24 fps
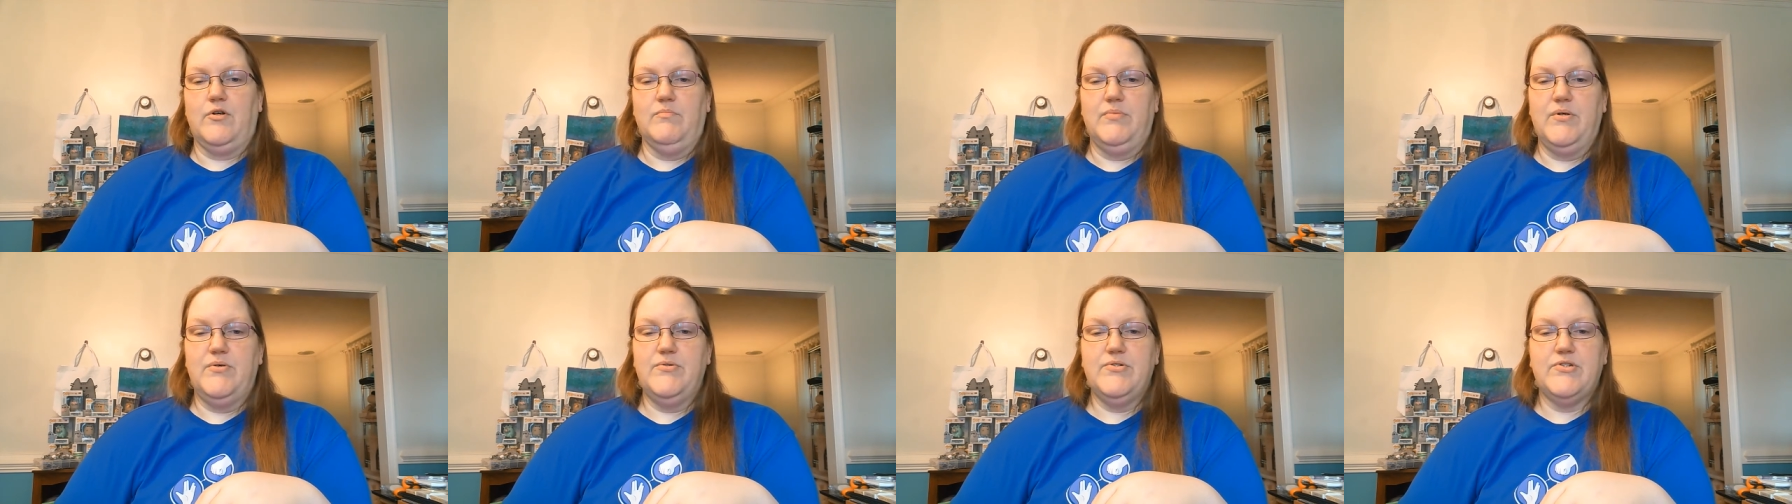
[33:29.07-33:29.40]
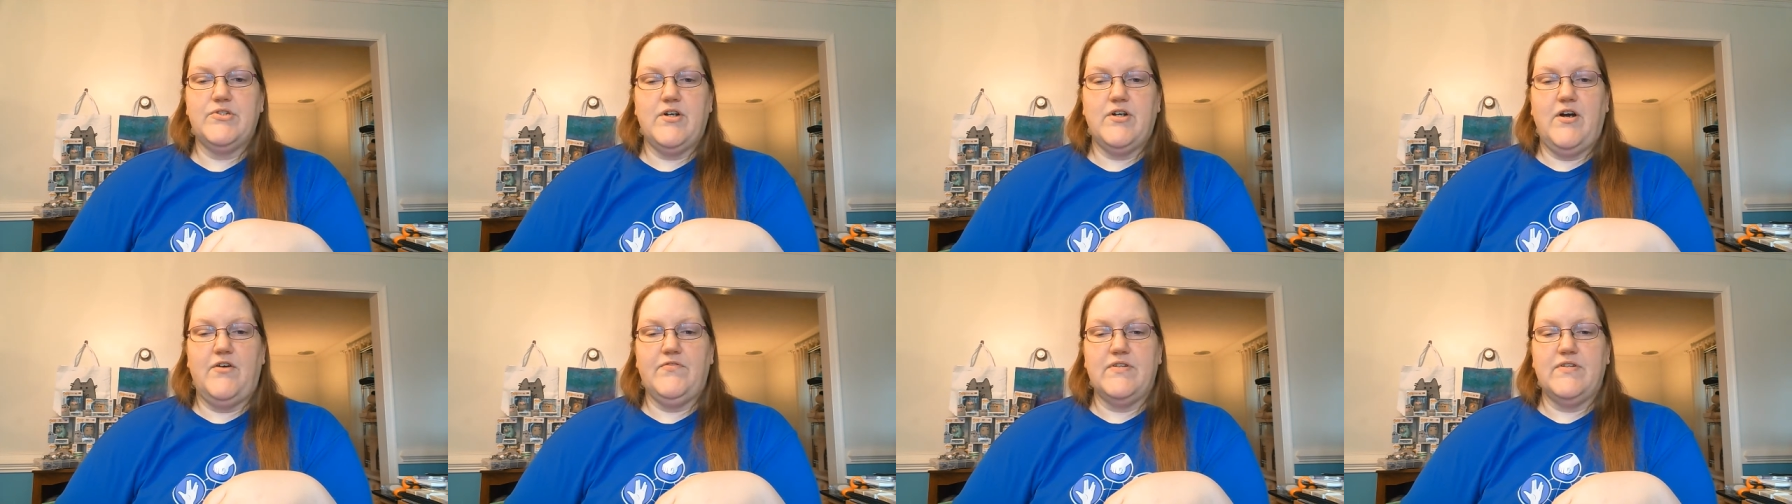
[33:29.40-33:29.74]

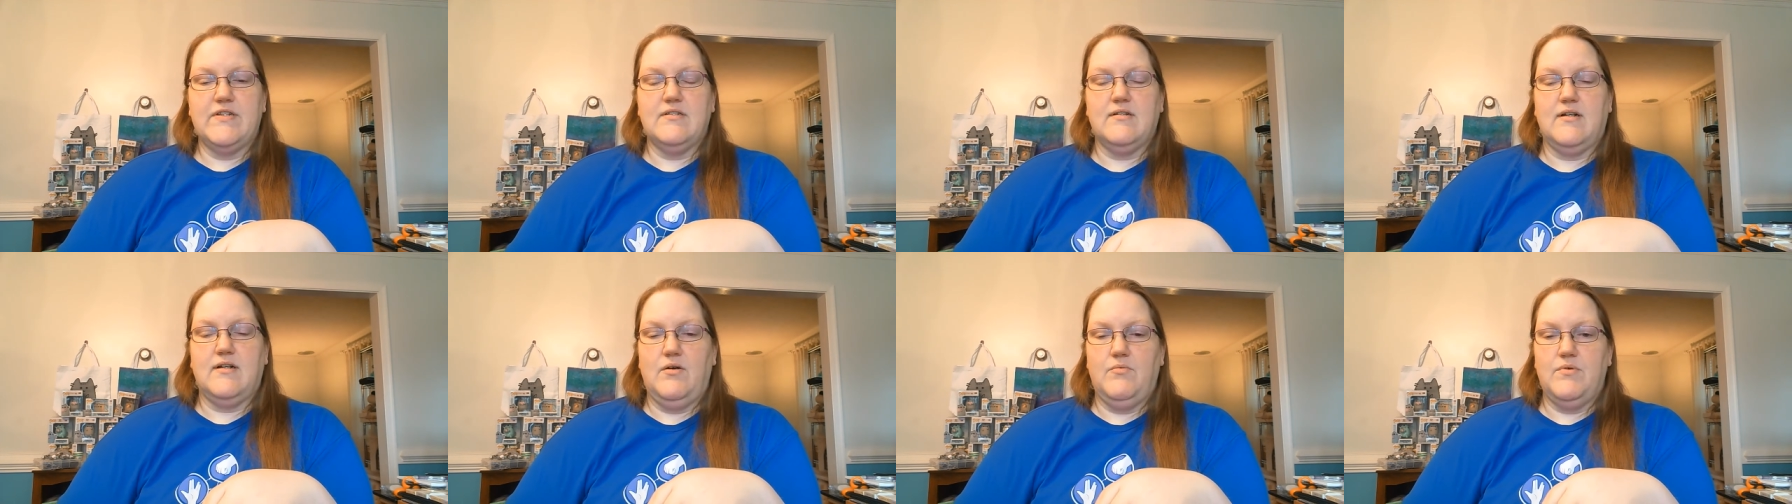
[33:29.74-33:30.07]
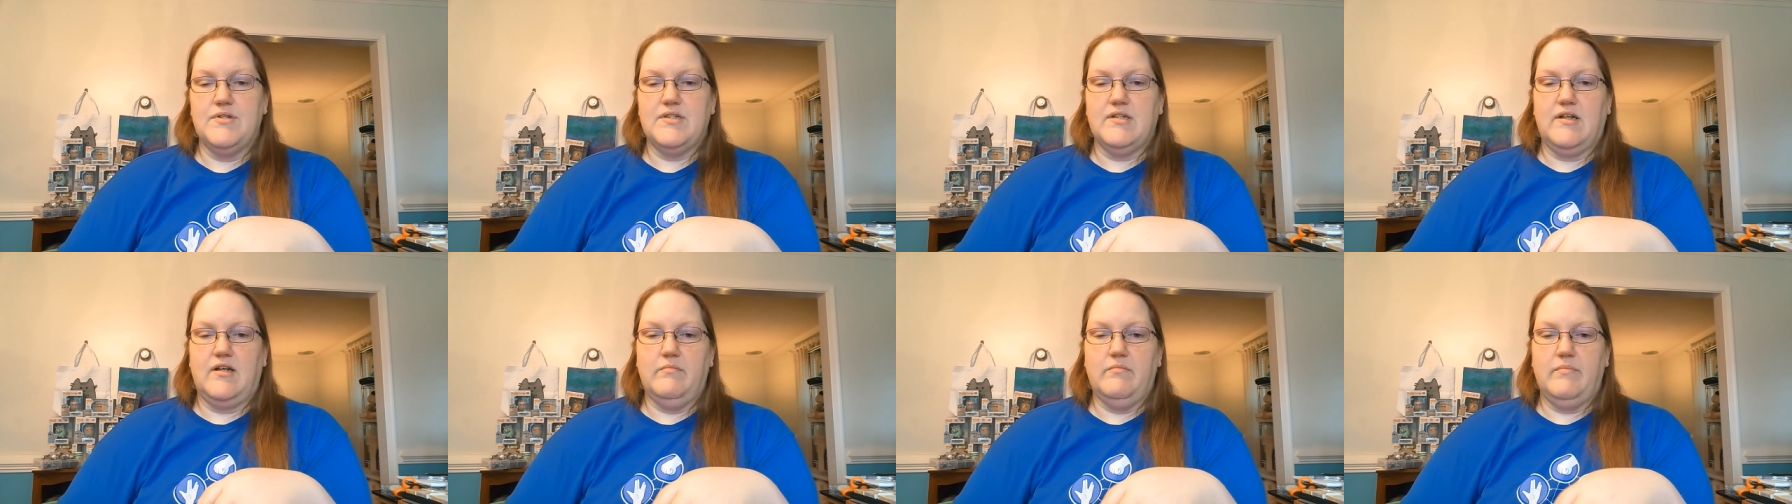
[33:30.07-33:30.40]
post office and I
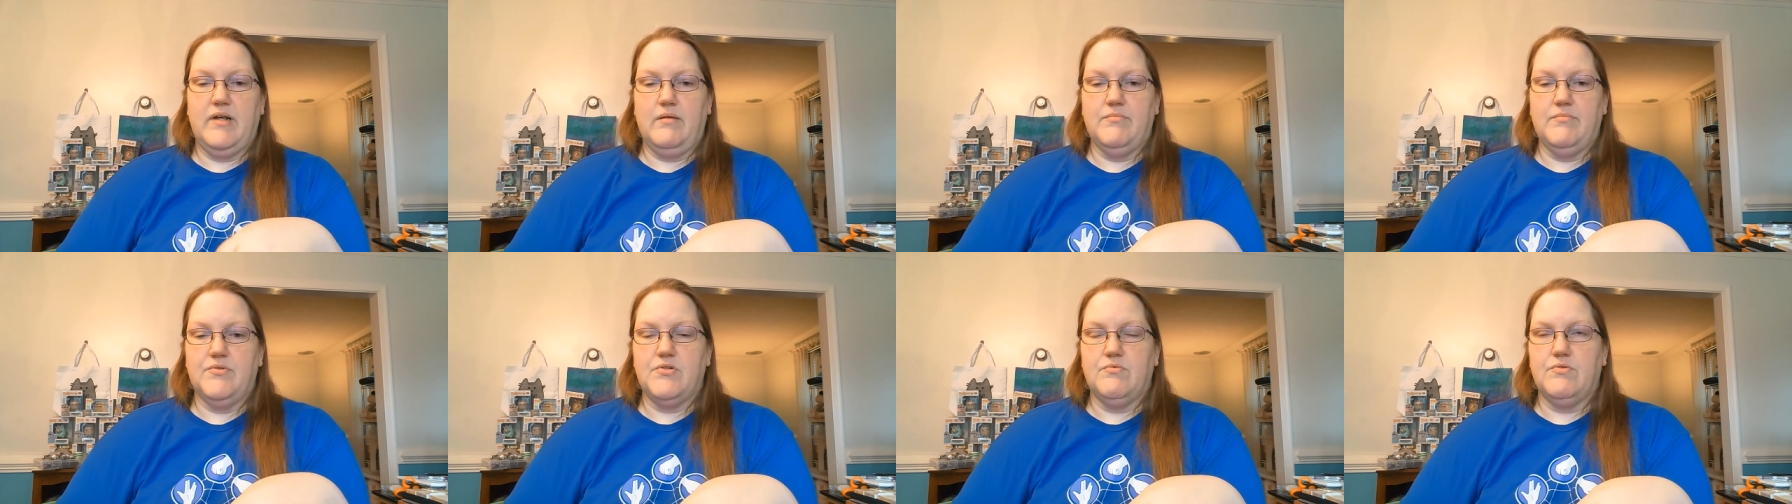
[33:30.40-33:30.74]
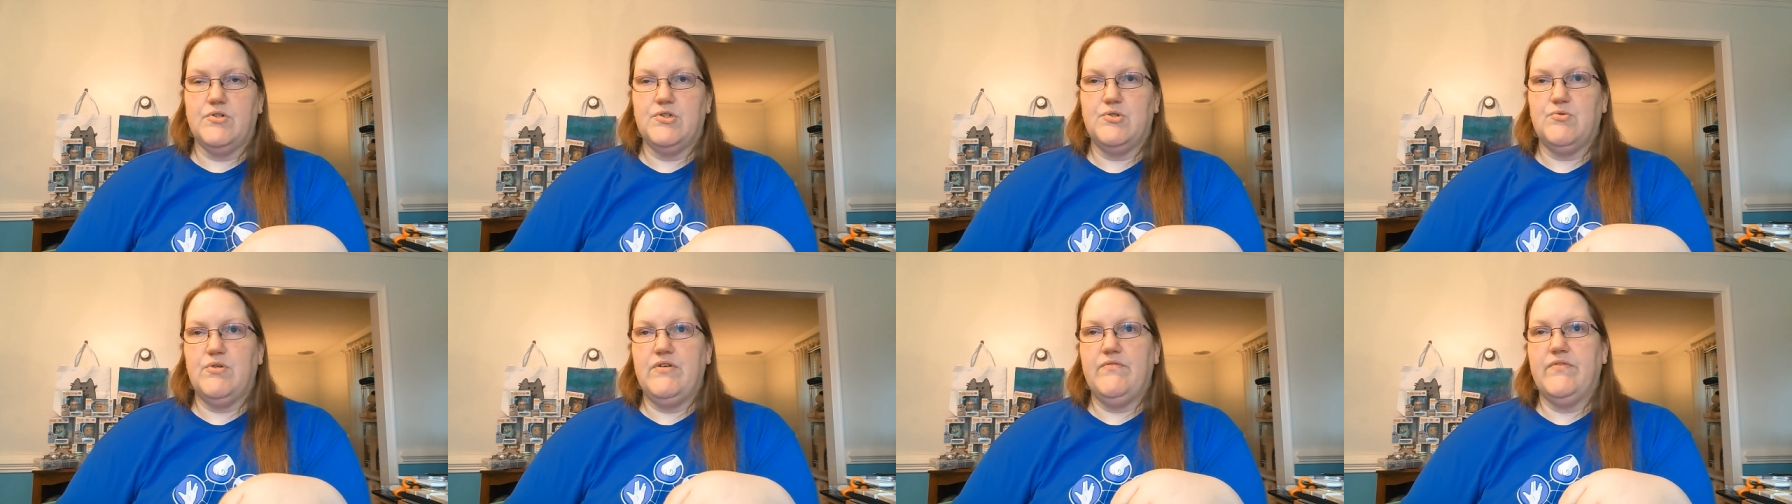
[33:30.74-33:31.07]
wasn't going to be able to
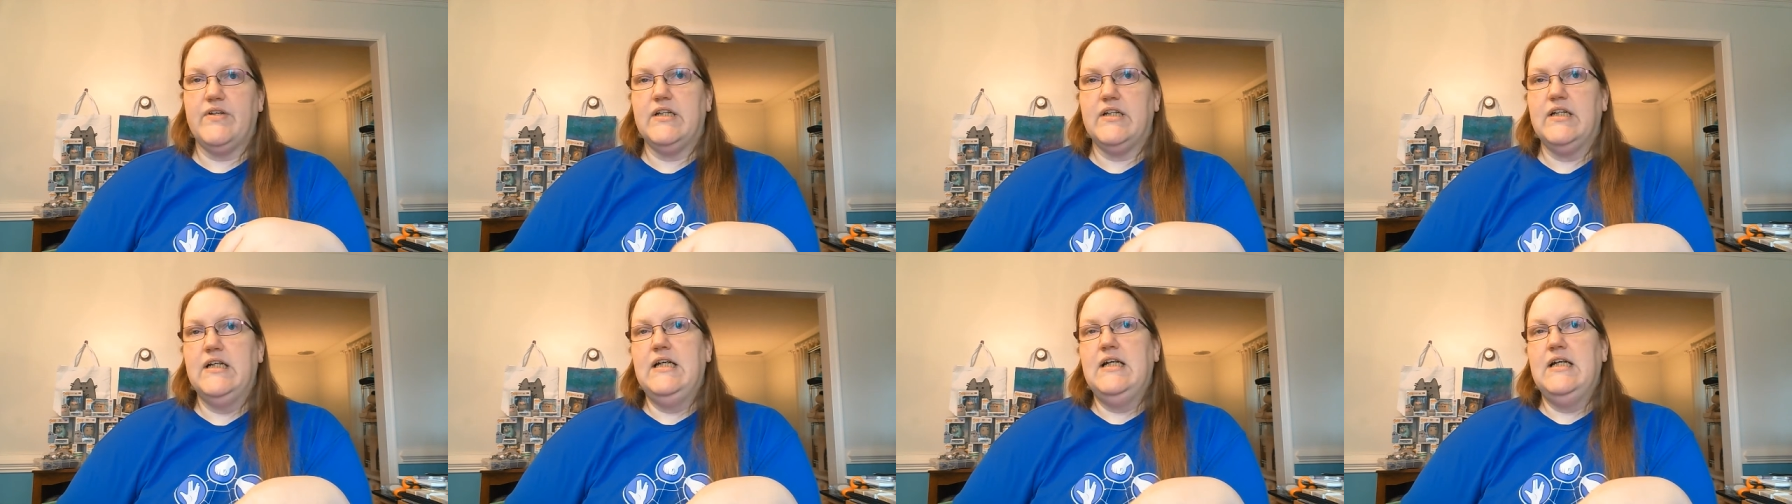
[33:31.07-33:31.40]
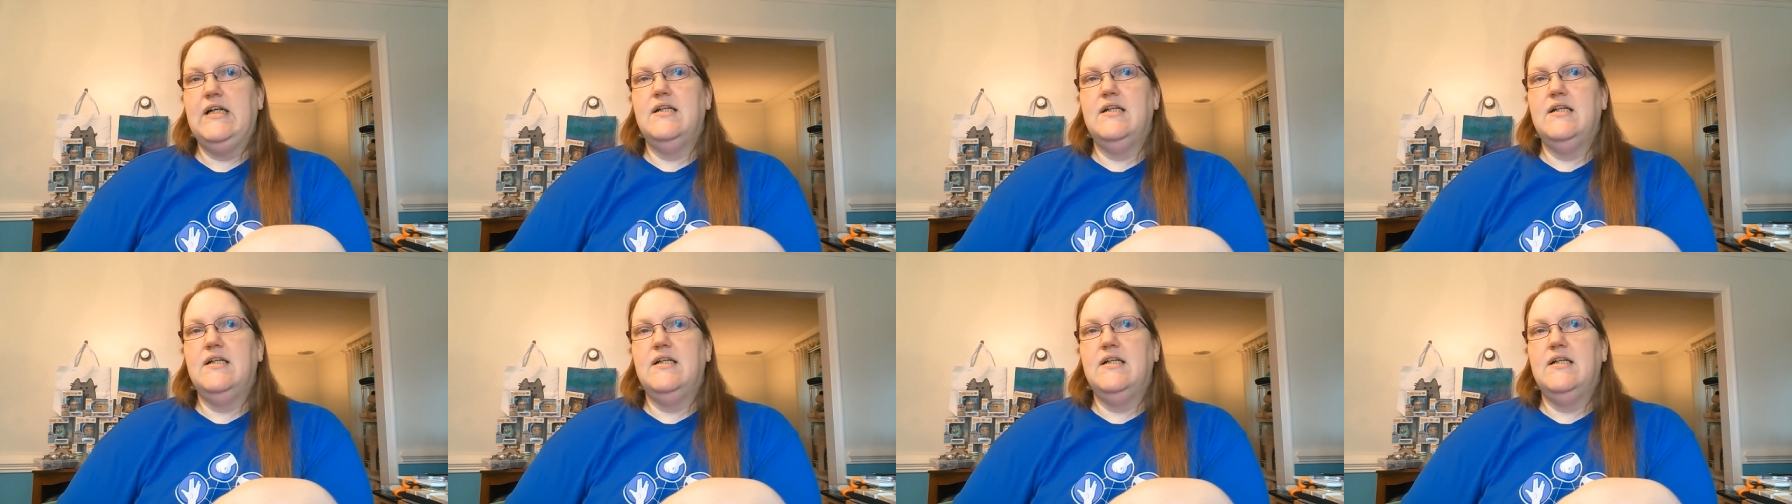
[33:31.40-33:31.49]
retrieve it.